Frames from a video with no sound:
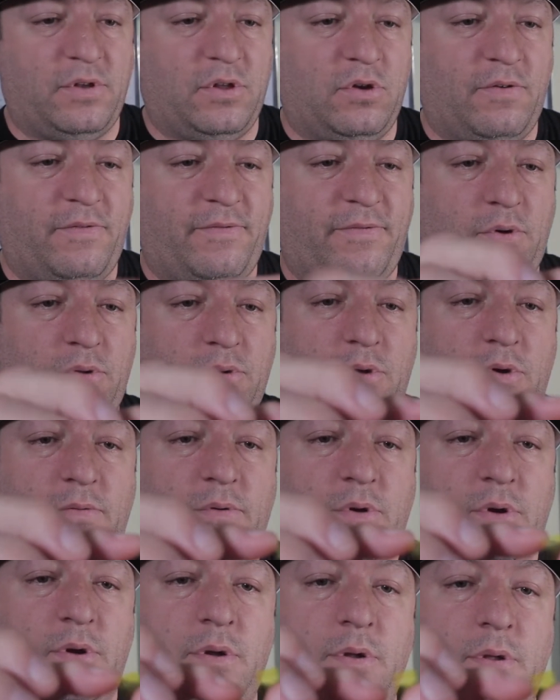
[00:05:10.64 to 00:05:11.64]
a little fold
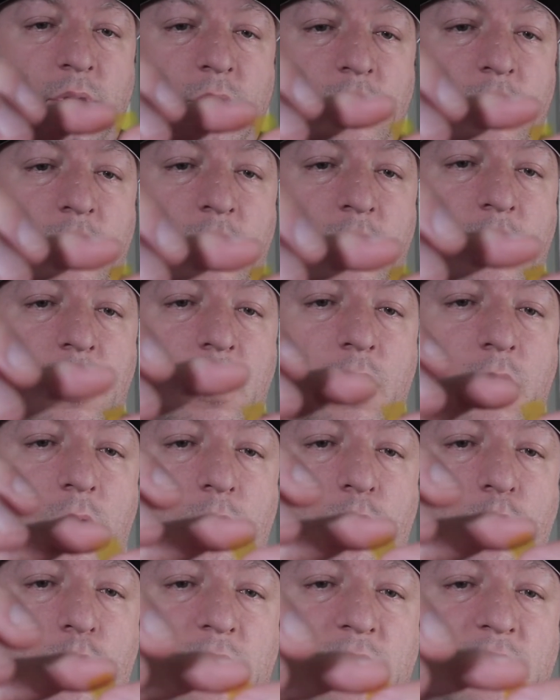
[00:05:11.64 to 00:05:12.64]
over
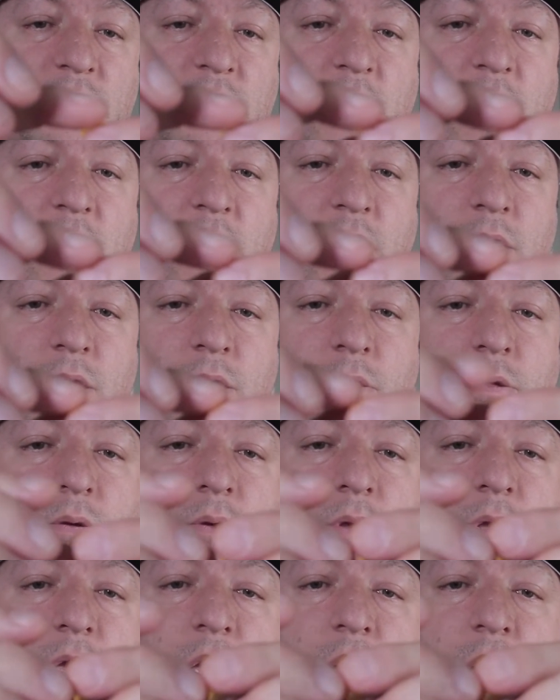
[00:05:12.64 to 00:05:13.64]
on one side,
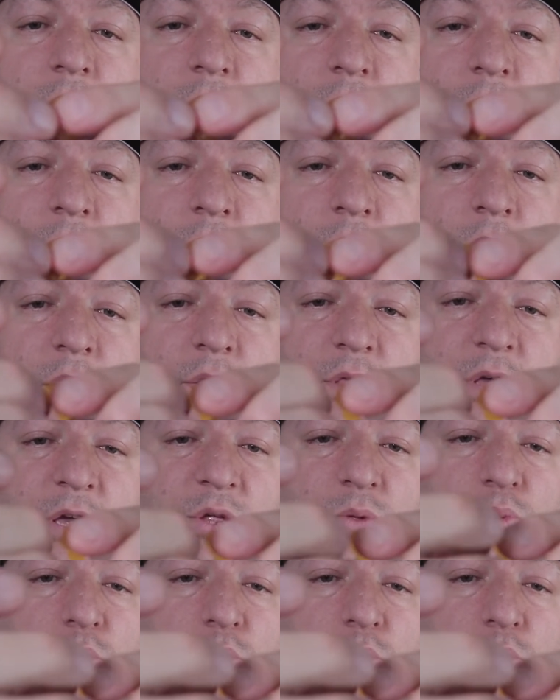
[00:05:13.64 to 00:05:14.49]
okay? This